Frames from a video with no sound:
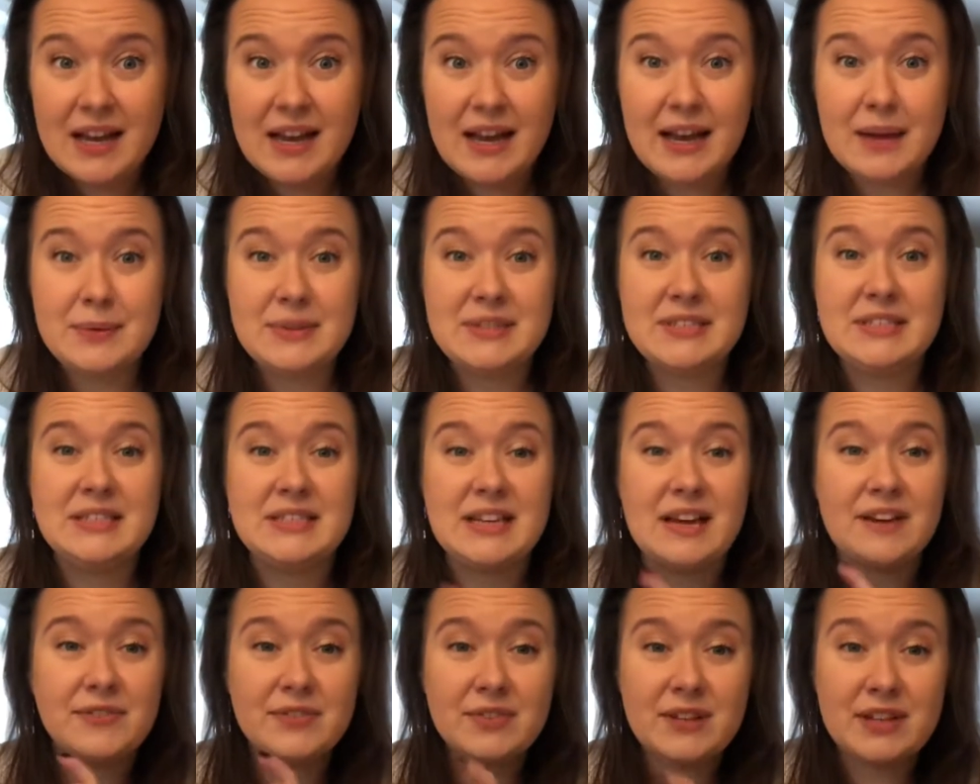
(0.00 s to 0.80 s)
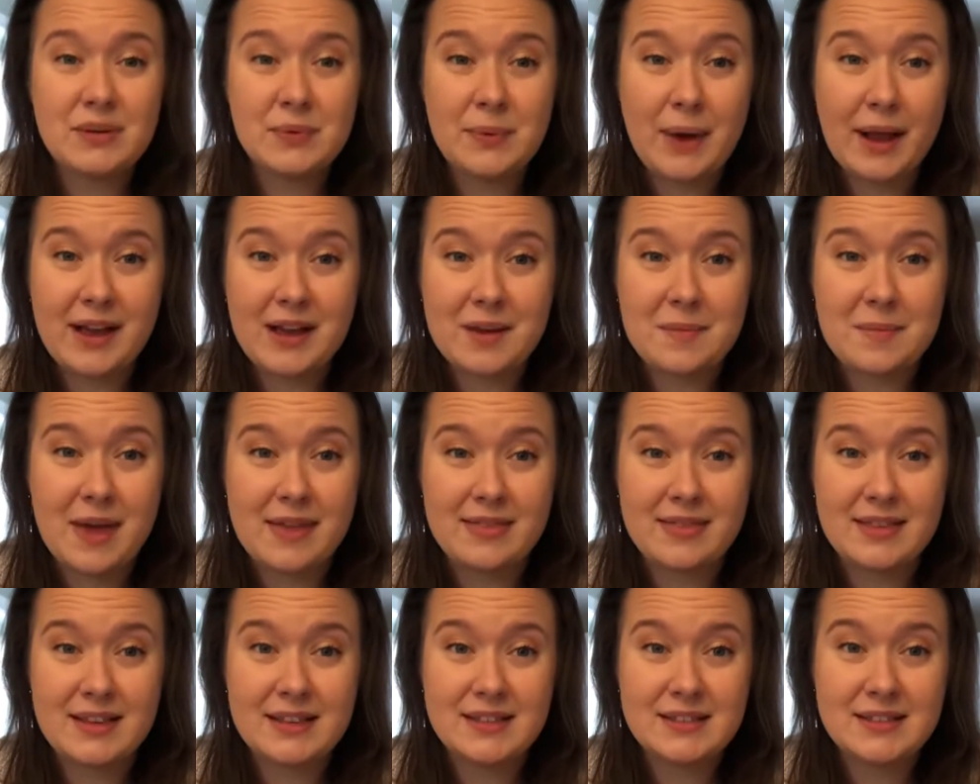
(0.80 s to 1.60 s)
I would definitely
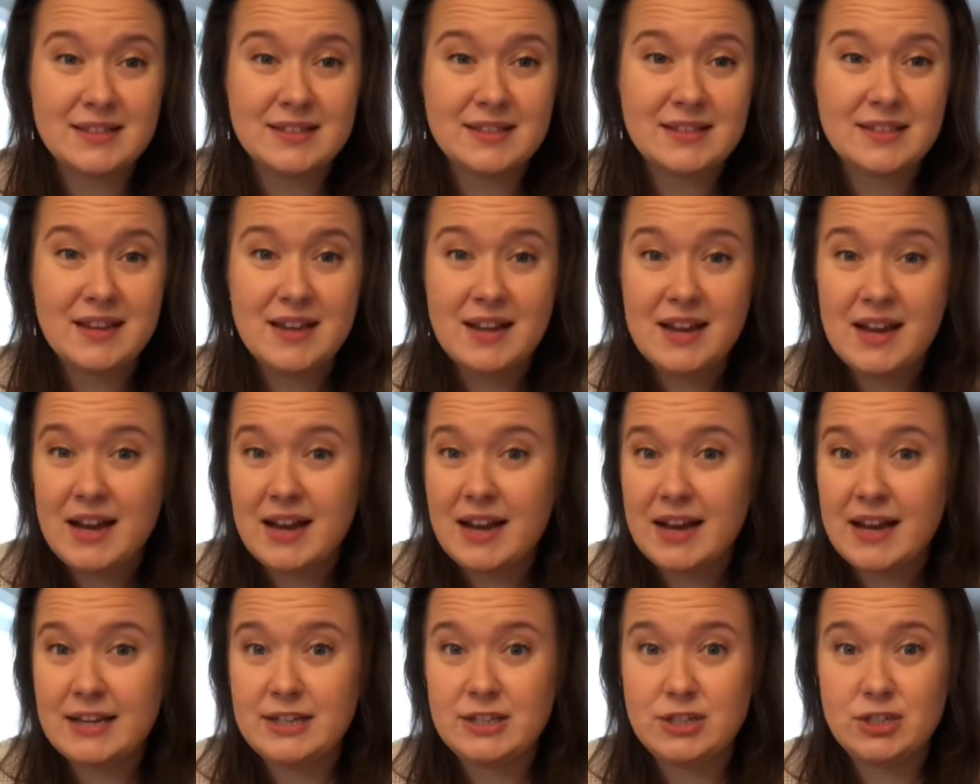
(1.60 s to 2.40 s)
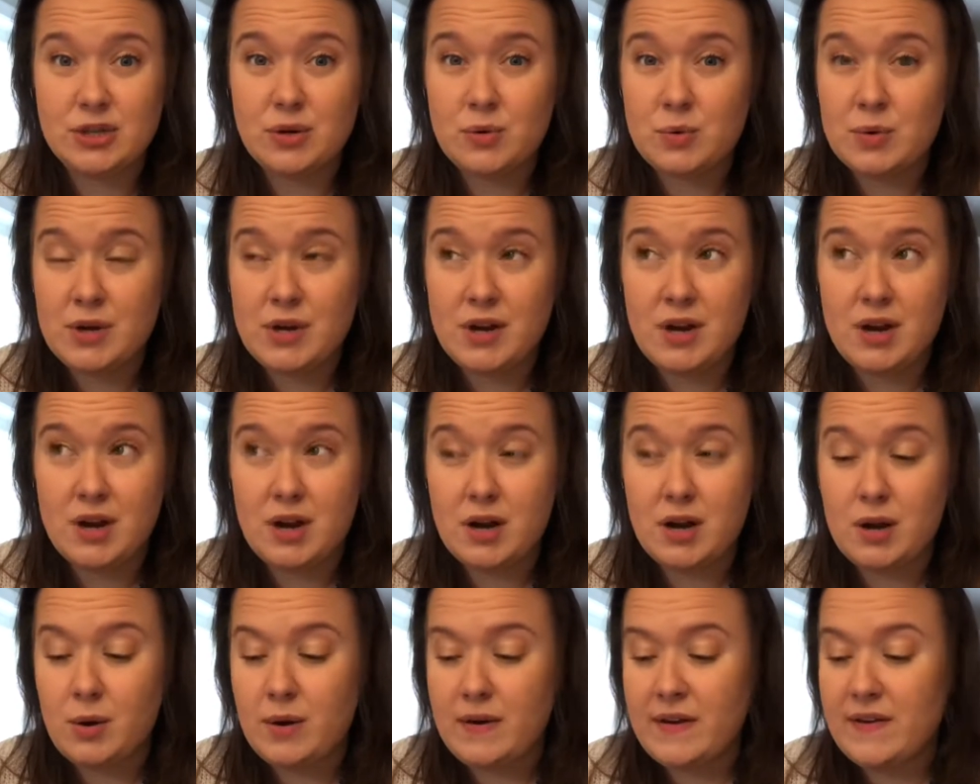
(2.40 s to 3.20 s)
recommend this. I don't
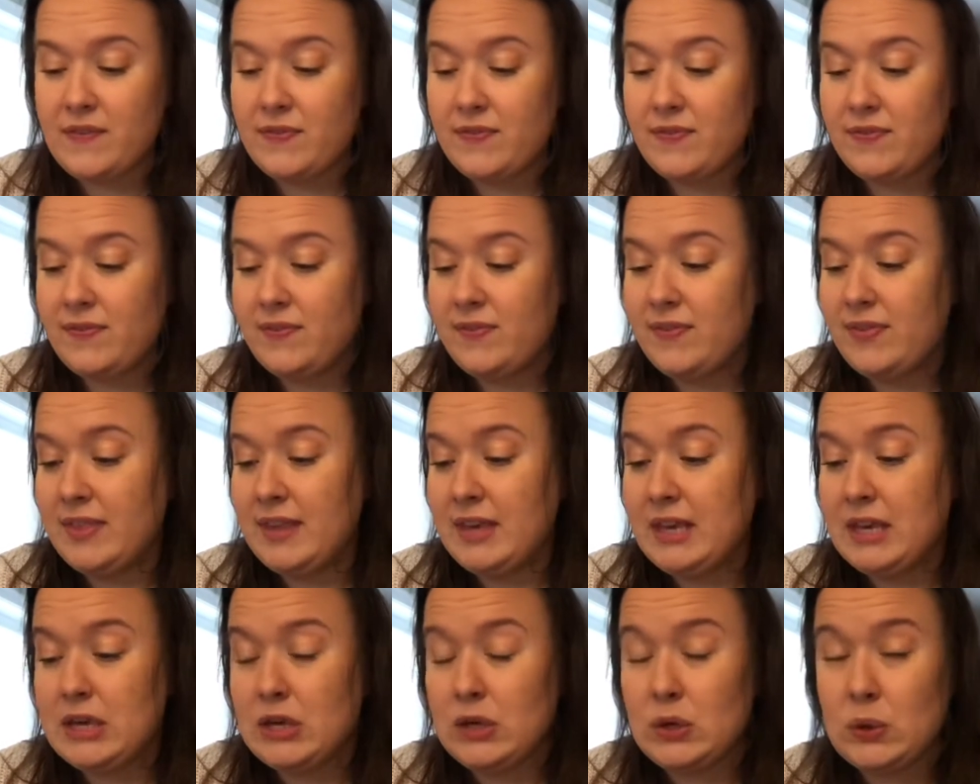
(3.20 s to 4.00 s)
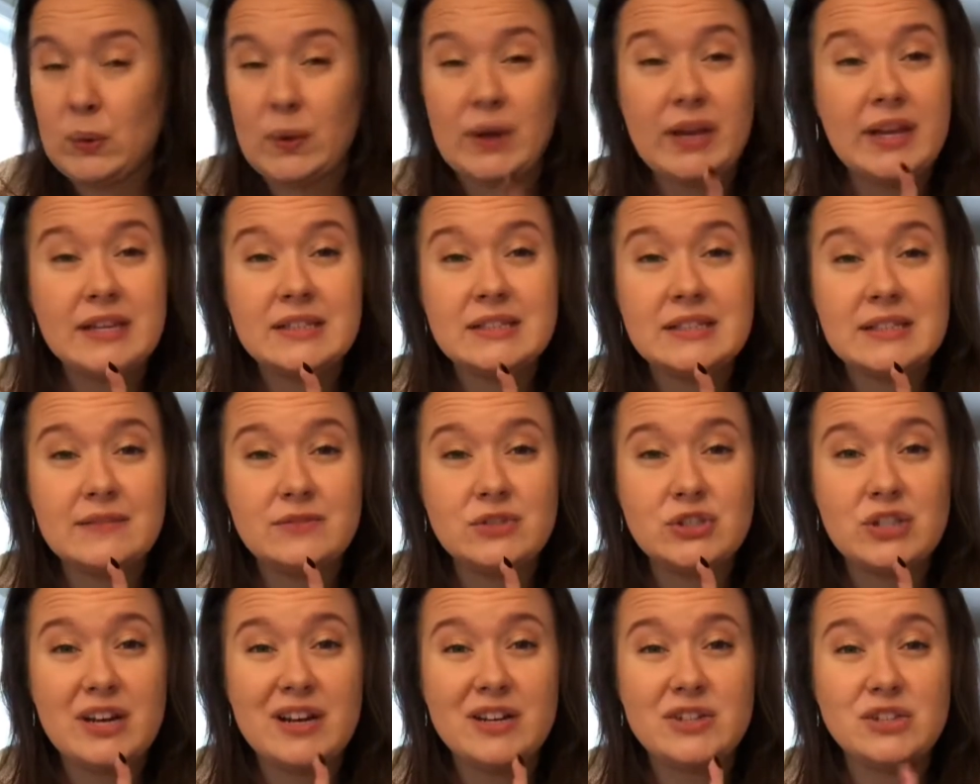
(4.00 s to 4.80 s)
know if the ingredients have
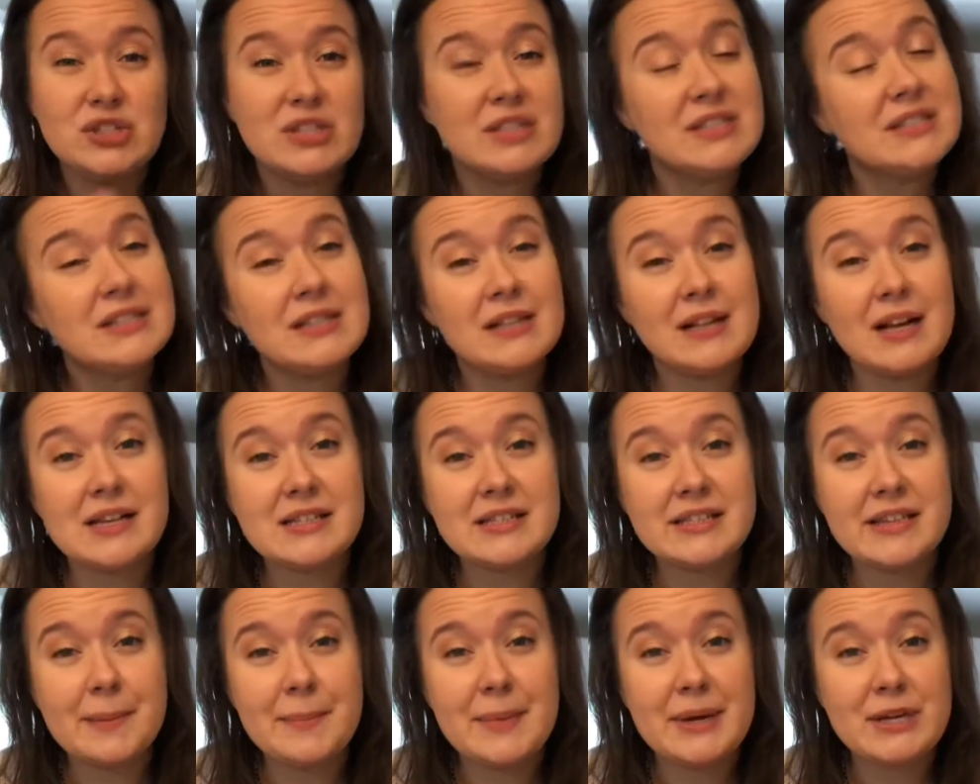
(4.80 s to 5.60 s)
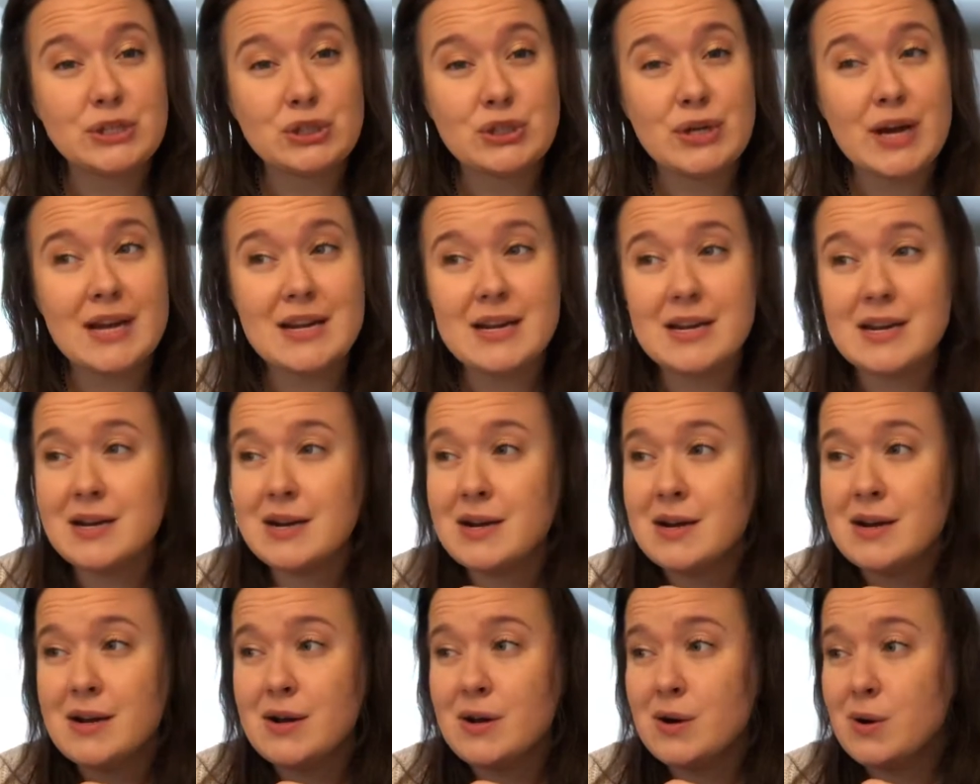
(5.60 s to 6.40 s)
changed since the last time I tried it
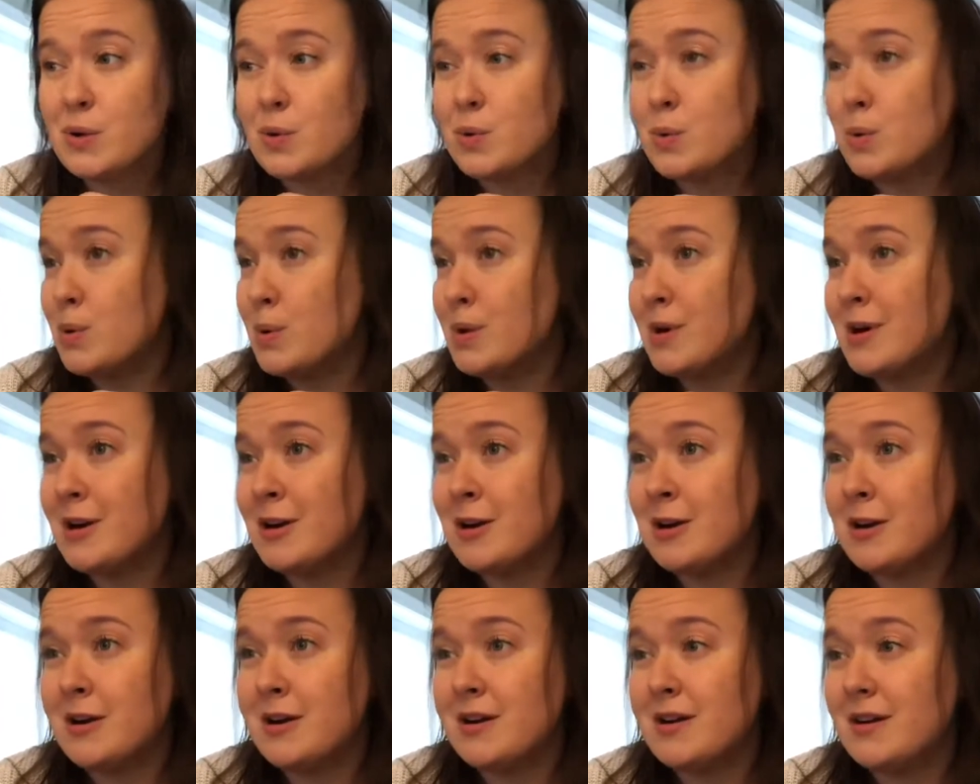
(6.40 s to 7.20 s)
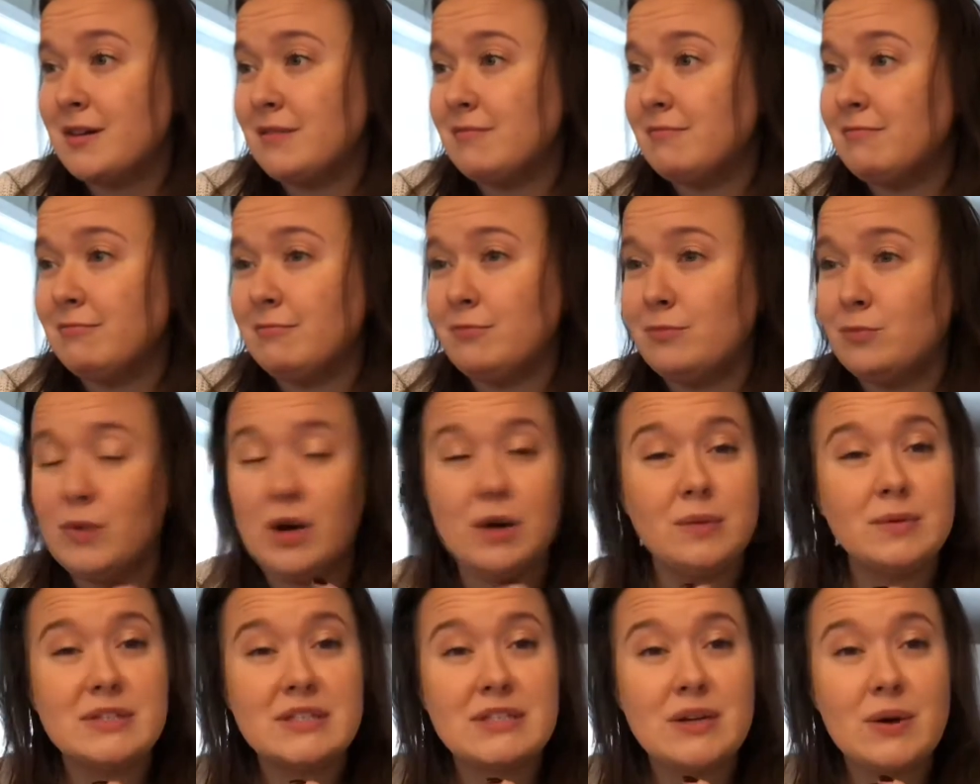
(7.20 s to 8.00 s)
or
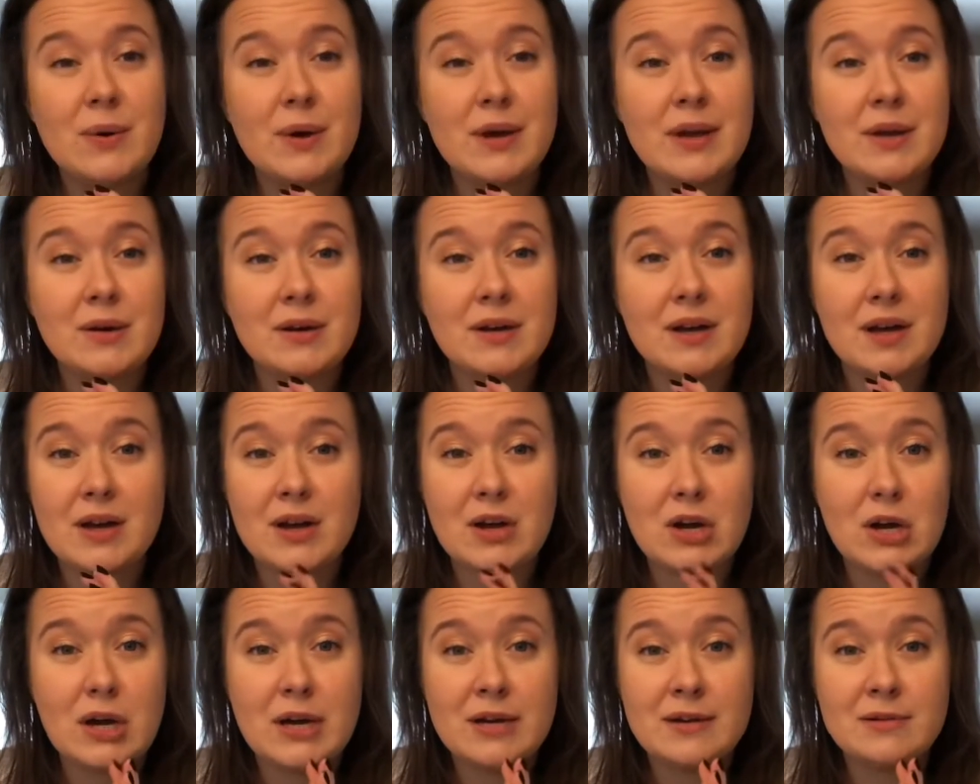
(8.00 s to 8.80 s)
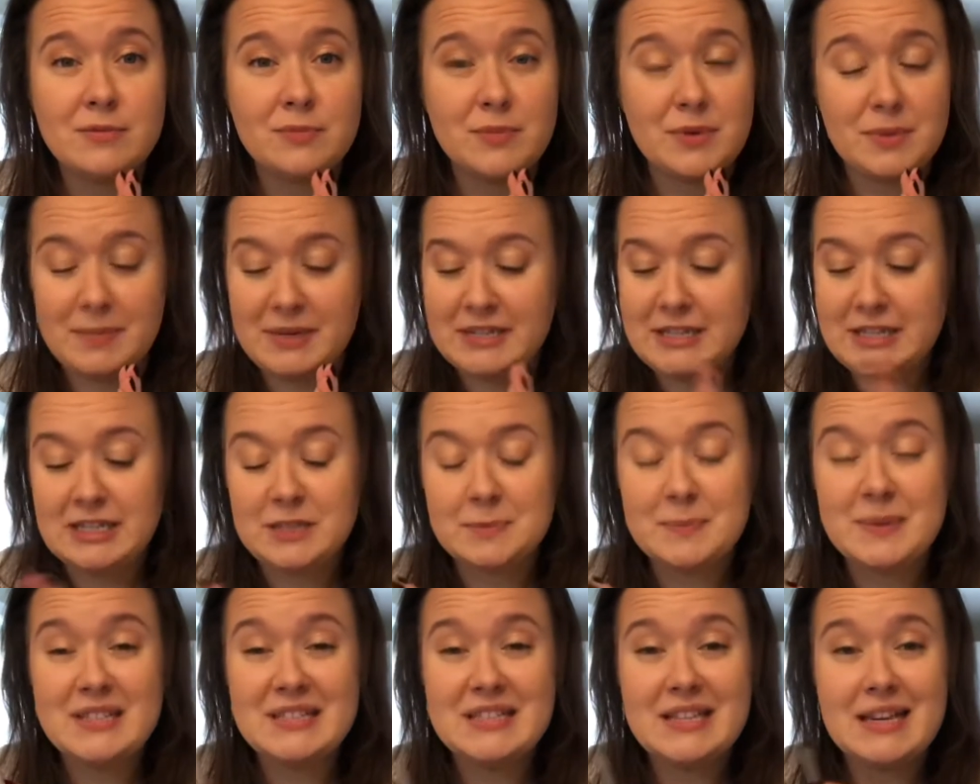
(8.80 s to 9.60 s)
what was going on with my
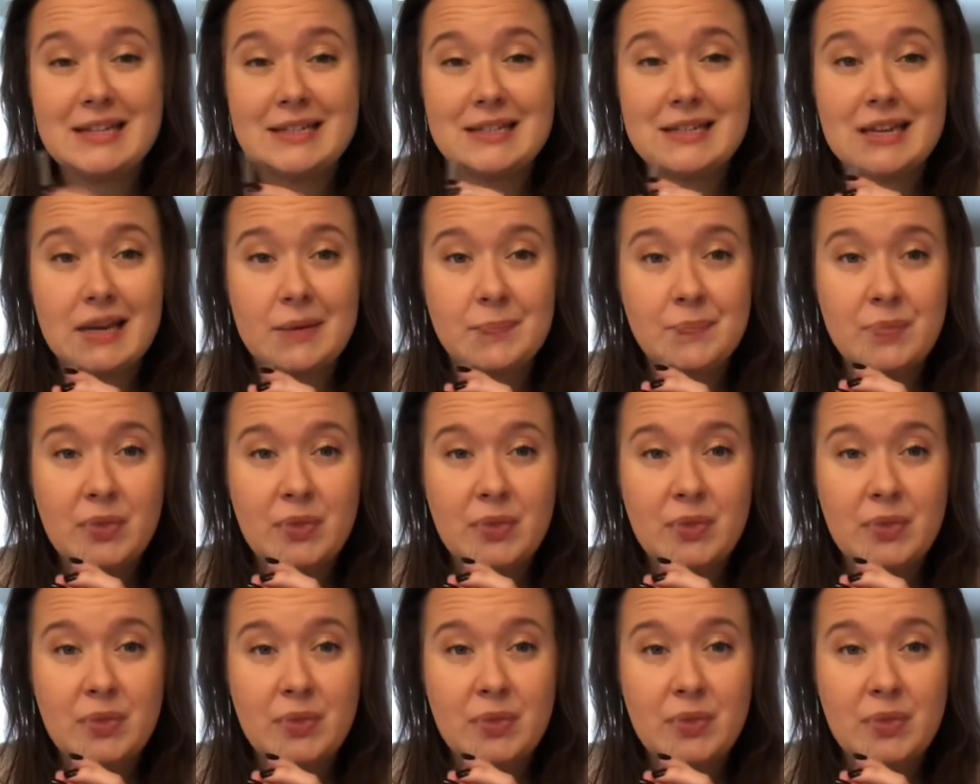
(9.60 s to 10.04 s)
taste buds that day.